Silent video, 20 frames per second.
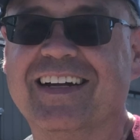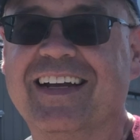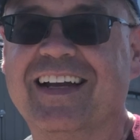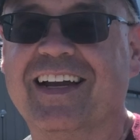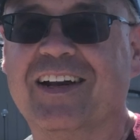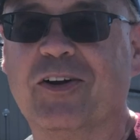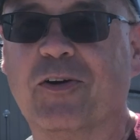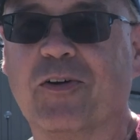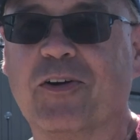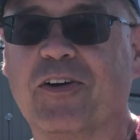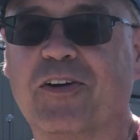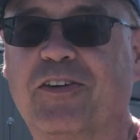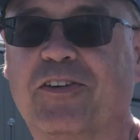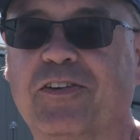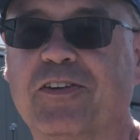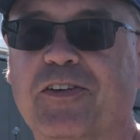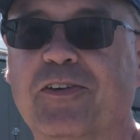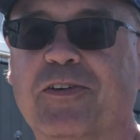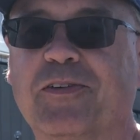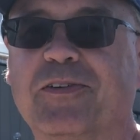in order
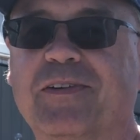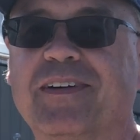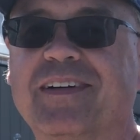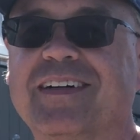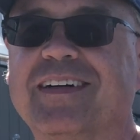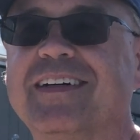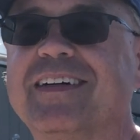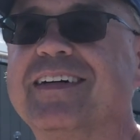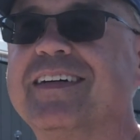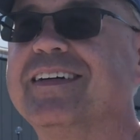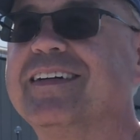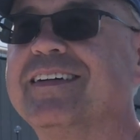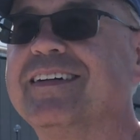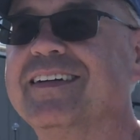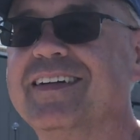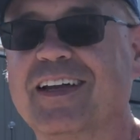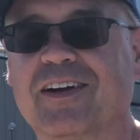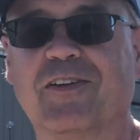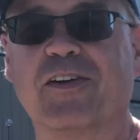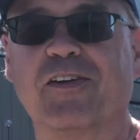to
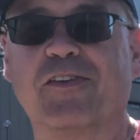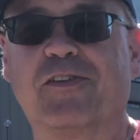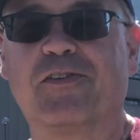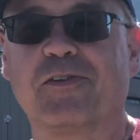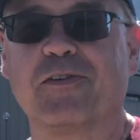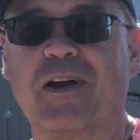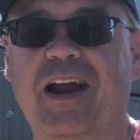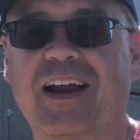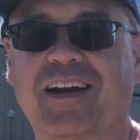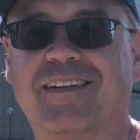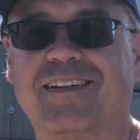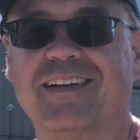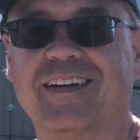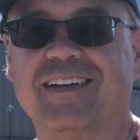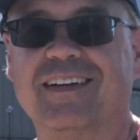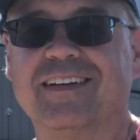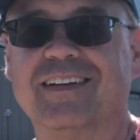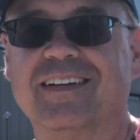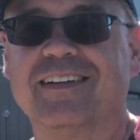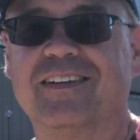illustrate
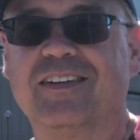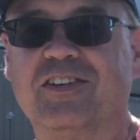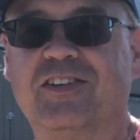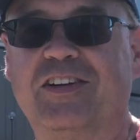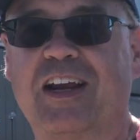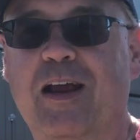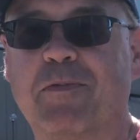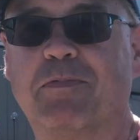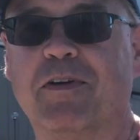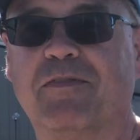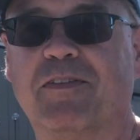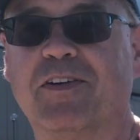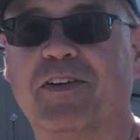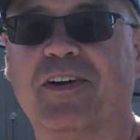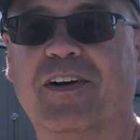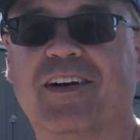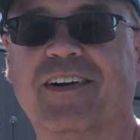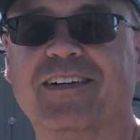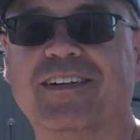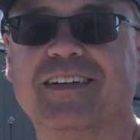the shape of it
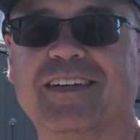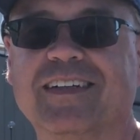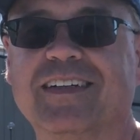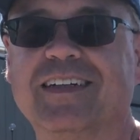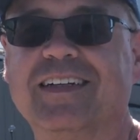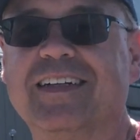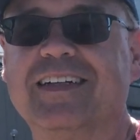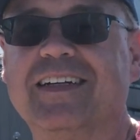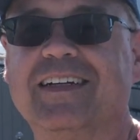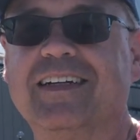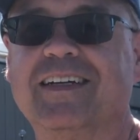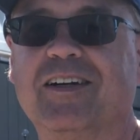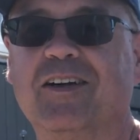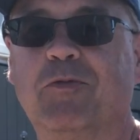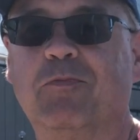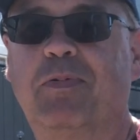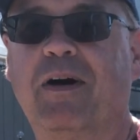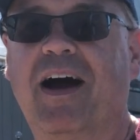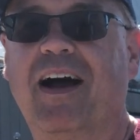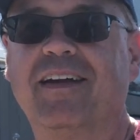all.
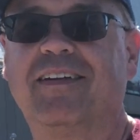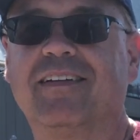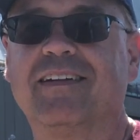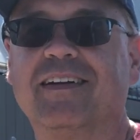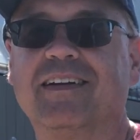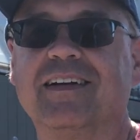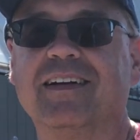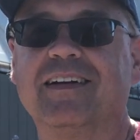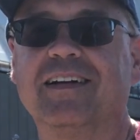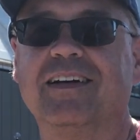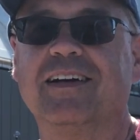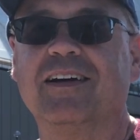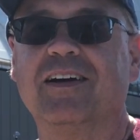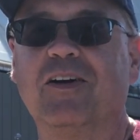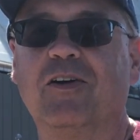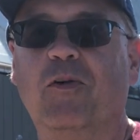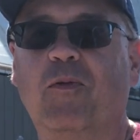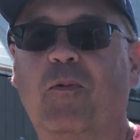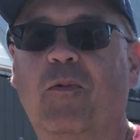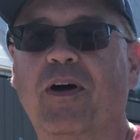But
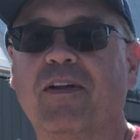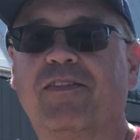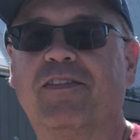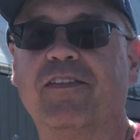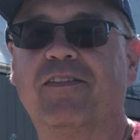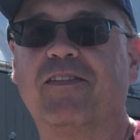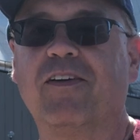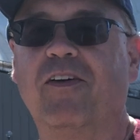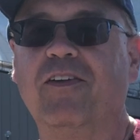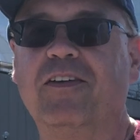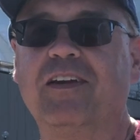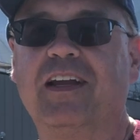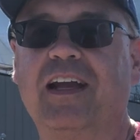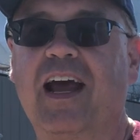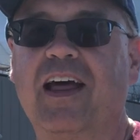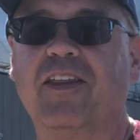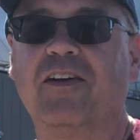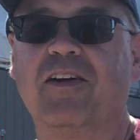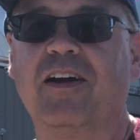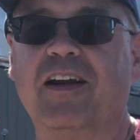once it's all
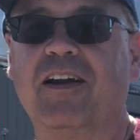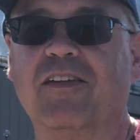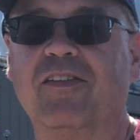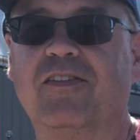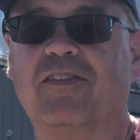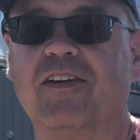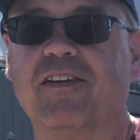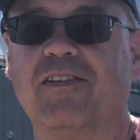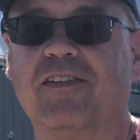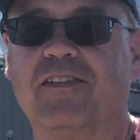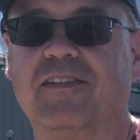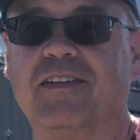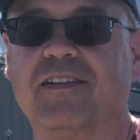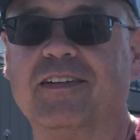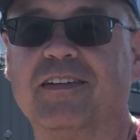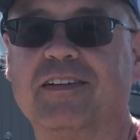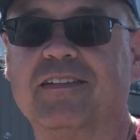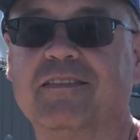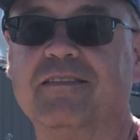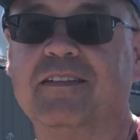together, it
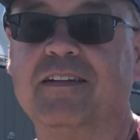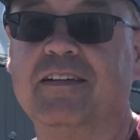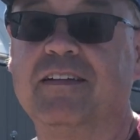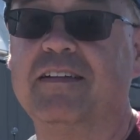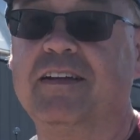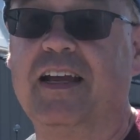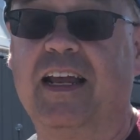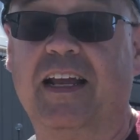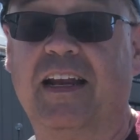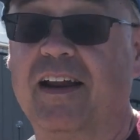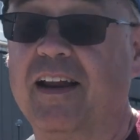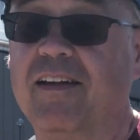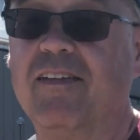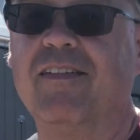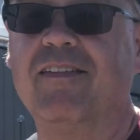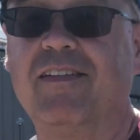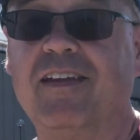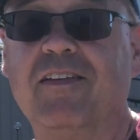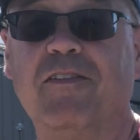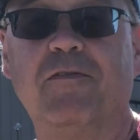
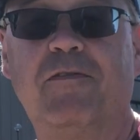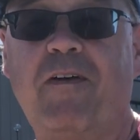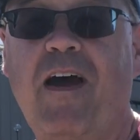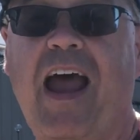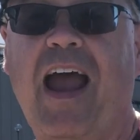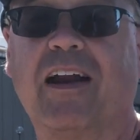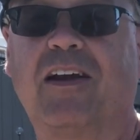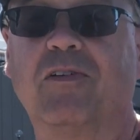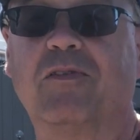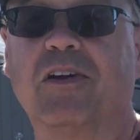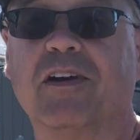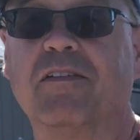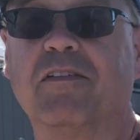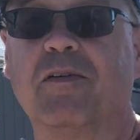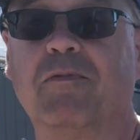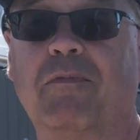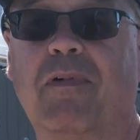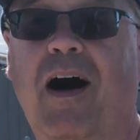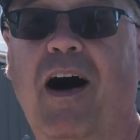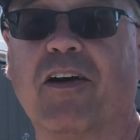is in fact one of
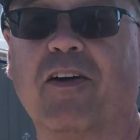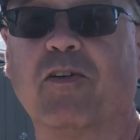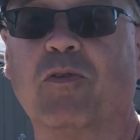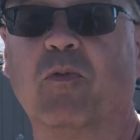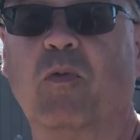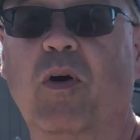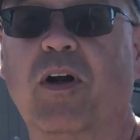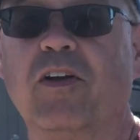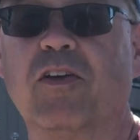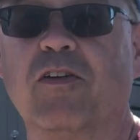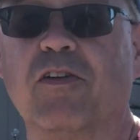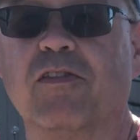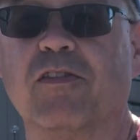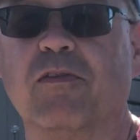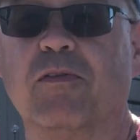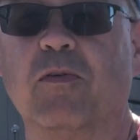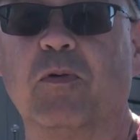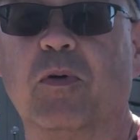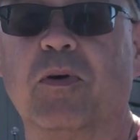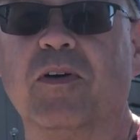the modern wonders of
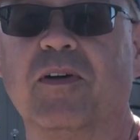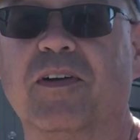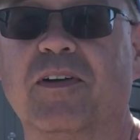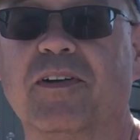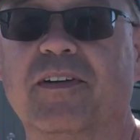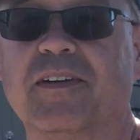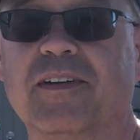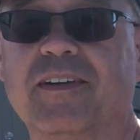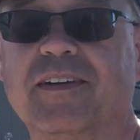the world.